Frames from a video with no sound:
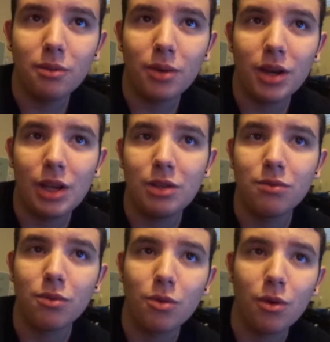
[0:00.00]
what I use
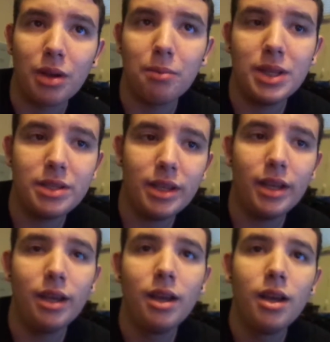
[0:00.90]
for recording
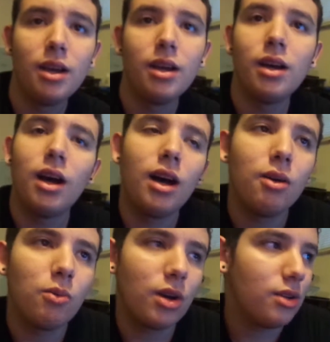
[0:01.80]
PC.
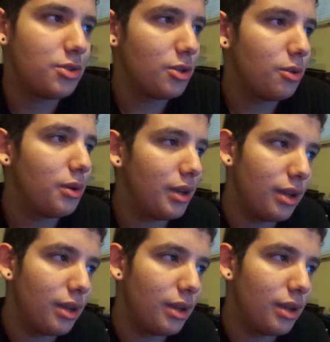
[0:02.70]
What I'll do